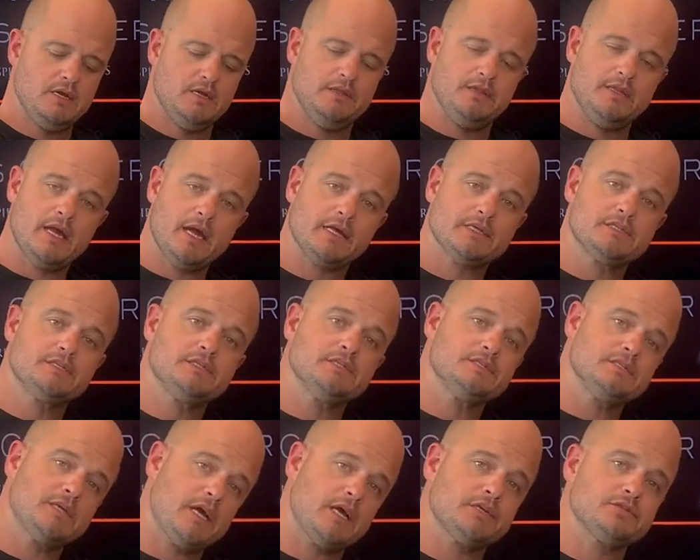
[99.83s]
Next
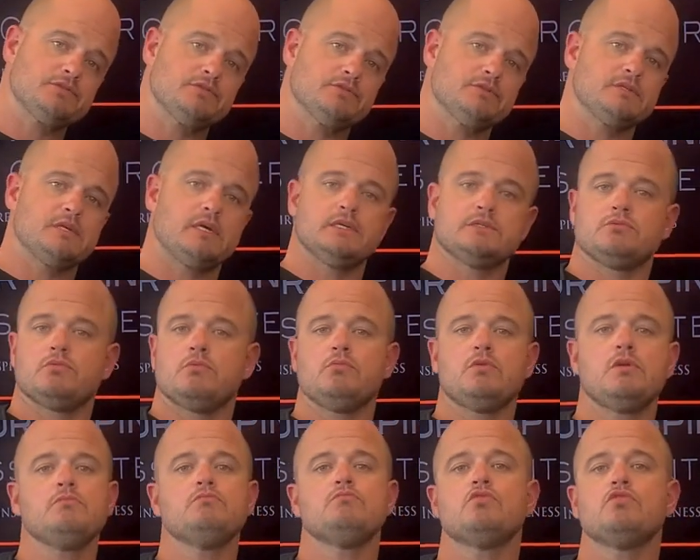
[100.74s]
is exercise. When
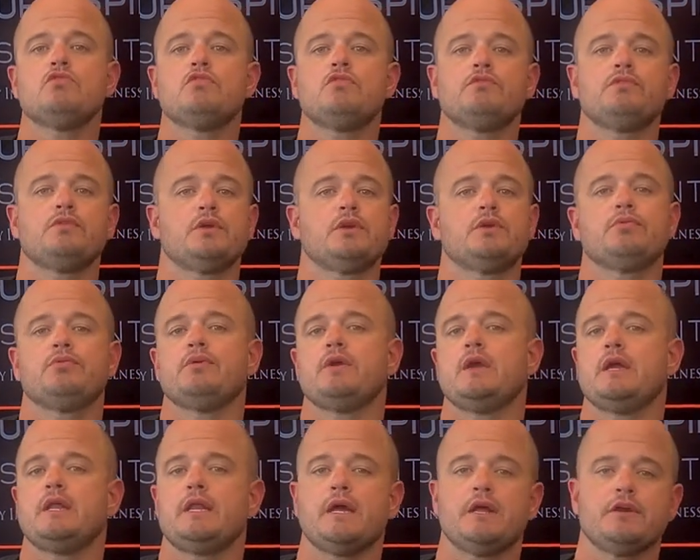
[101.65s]
we move, we
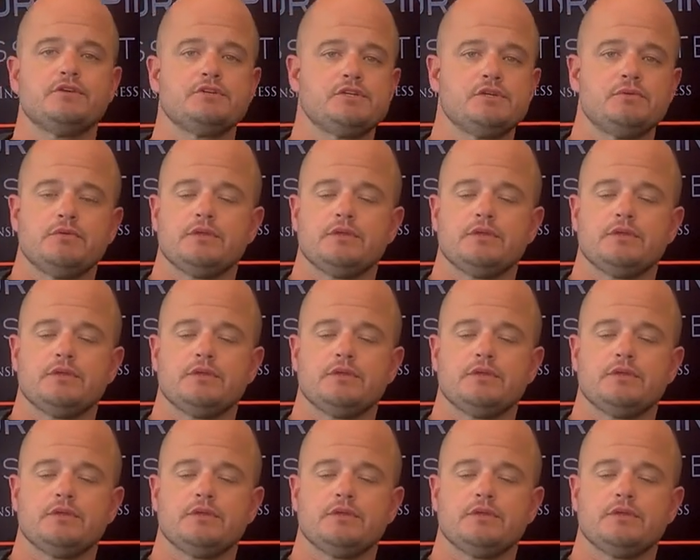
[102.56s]
create energy